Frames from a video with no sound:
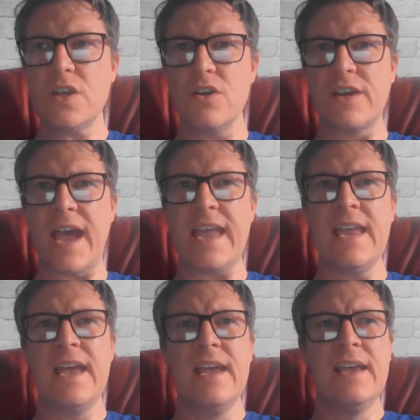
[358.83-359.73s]
Okay,
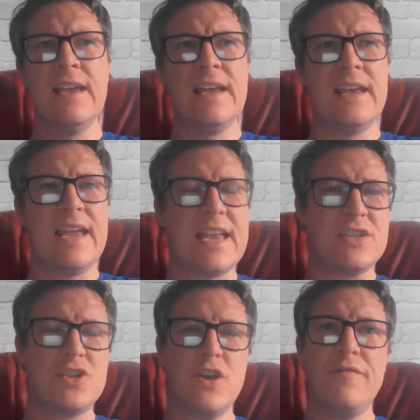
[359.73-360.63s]

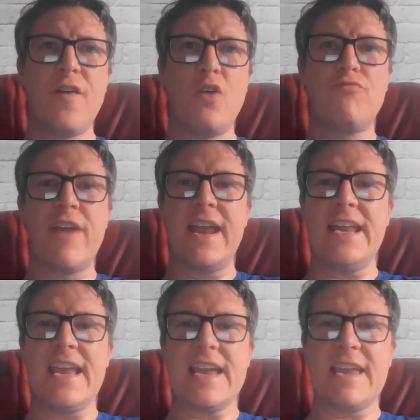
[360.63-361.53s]
it's twofold
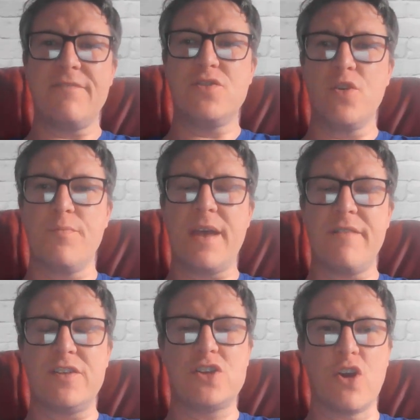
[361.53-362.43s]
really. It gives you a bit
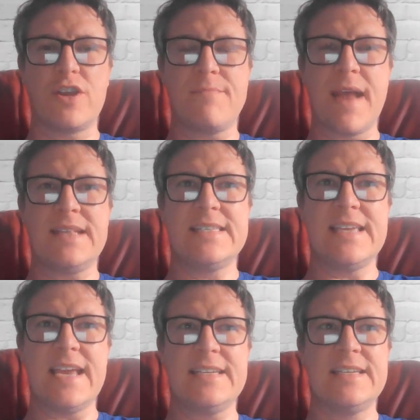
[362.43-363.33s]
of a
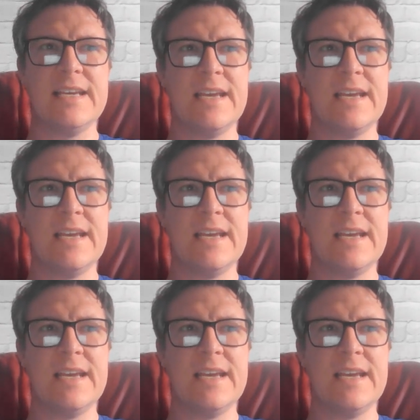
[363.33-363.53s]
documented